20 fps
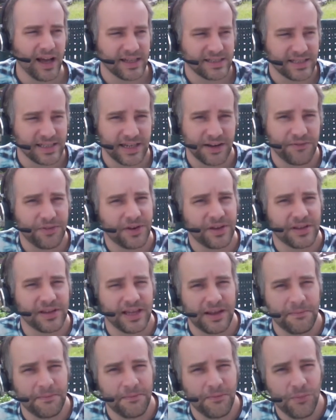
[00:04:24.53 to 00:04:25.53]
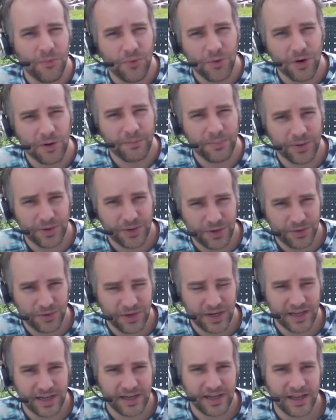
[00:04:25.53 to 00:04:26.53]
significantly more per
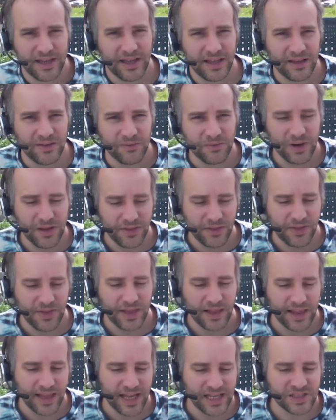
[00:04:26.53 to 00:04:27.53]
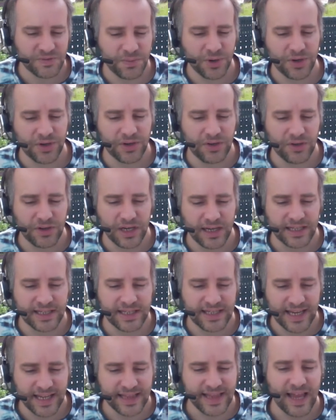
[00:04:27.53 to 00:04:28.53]
unit rather than less per unit
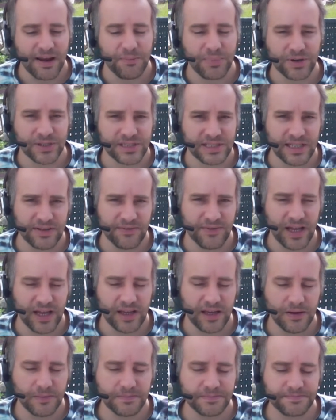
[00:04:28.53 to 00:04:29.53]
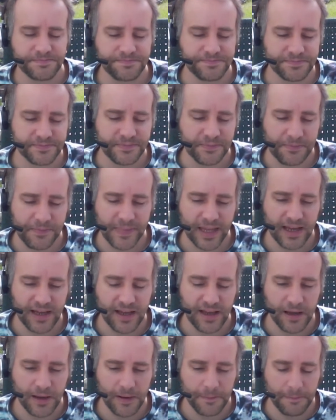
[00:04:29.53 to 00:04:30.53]
to get that perceived
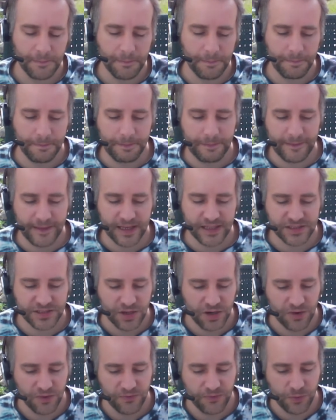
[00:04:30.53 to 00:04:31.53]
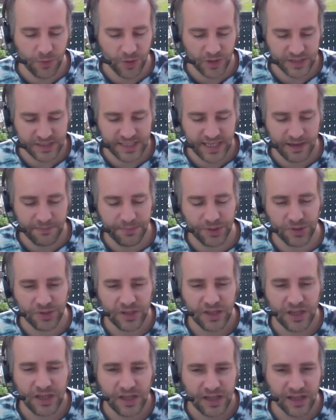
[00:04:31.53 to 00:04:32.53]
value. So for
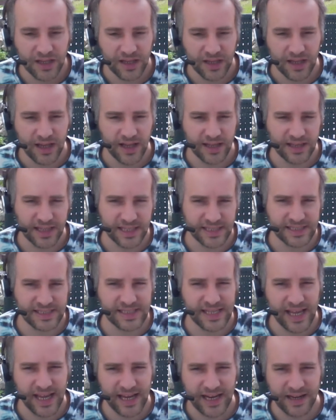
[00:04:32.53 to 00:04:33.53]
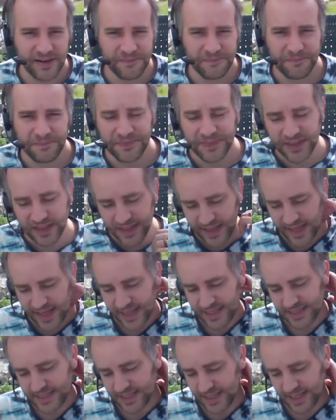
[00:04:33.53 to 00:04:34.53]
example, let's say
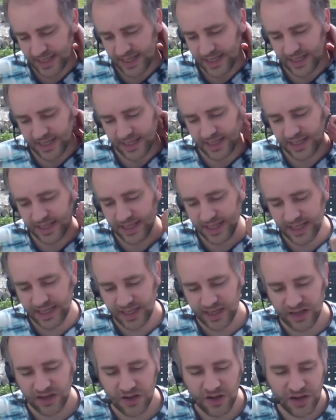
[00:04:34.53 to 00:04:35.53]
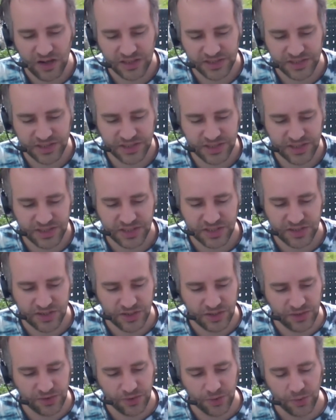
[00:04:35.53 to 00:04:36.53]
that it
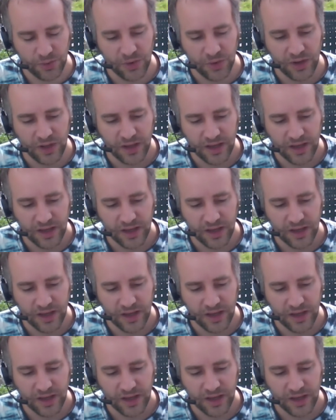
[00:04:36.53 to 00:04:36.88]
costs you